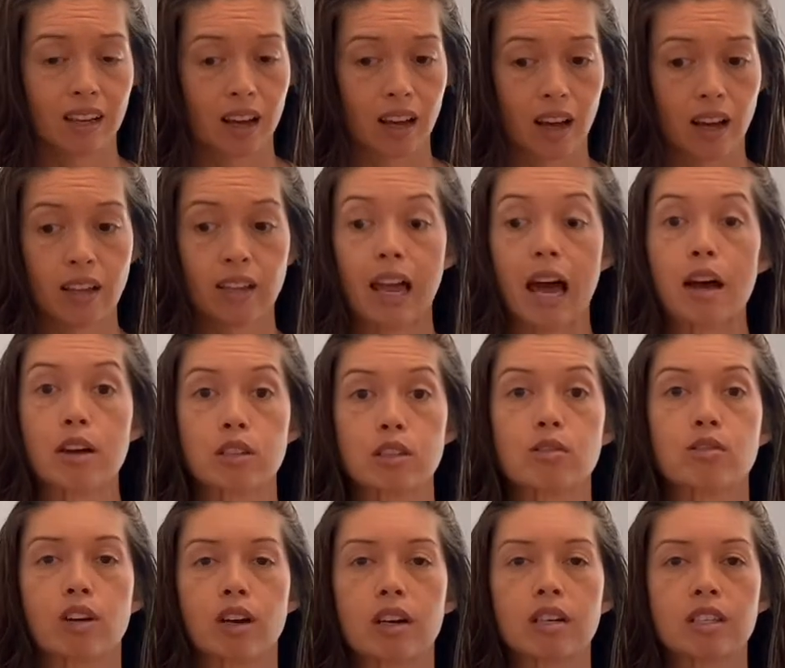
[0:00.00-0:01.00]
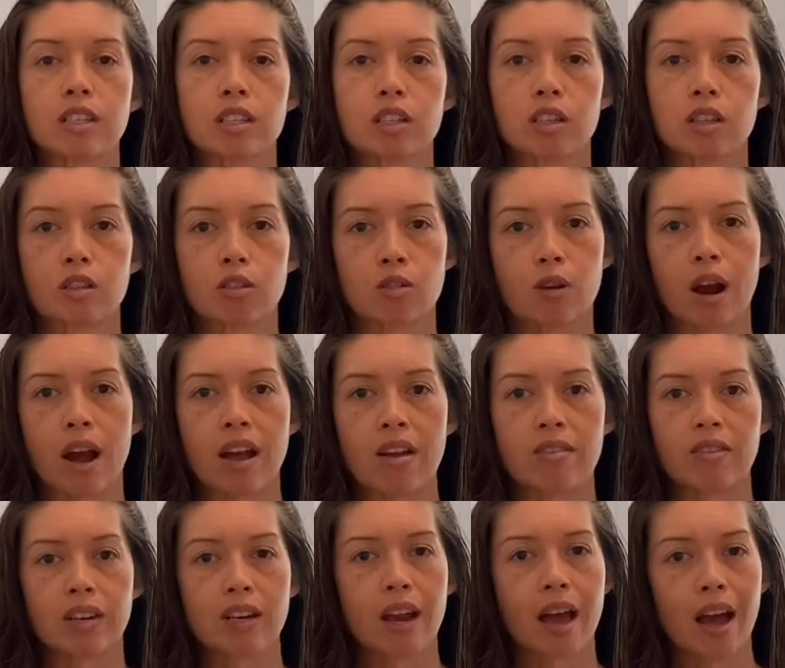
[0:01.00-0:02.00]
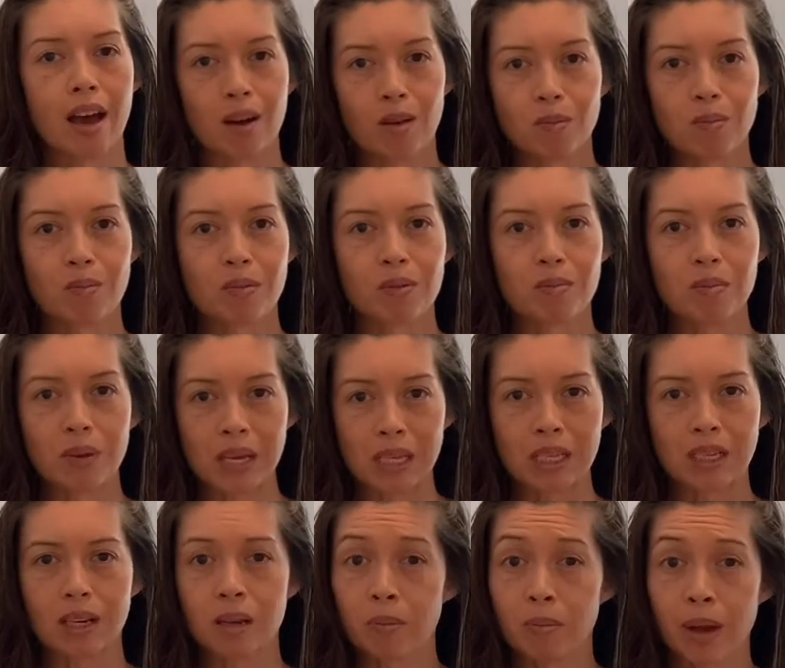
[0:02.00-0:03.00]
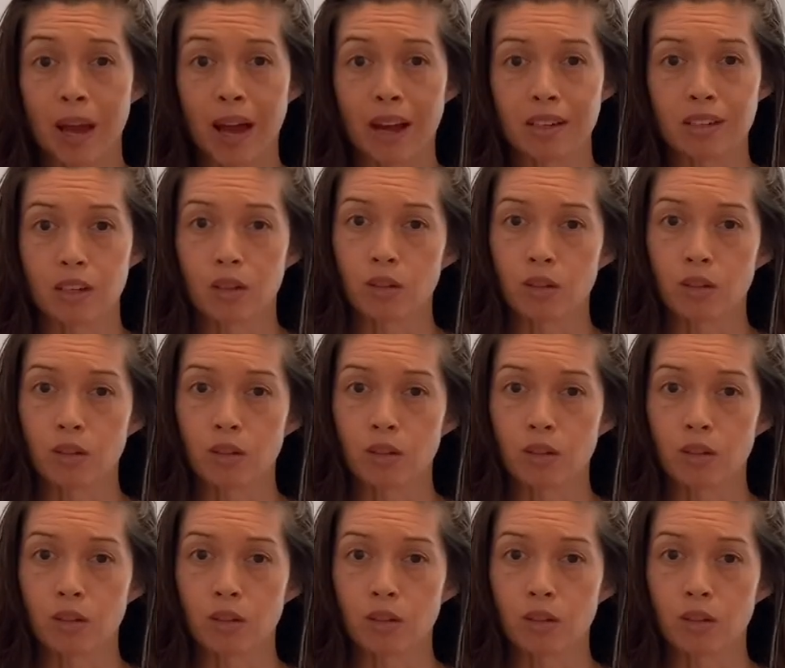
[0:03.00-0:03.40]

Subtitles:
allows for us to thrive and help make an impact on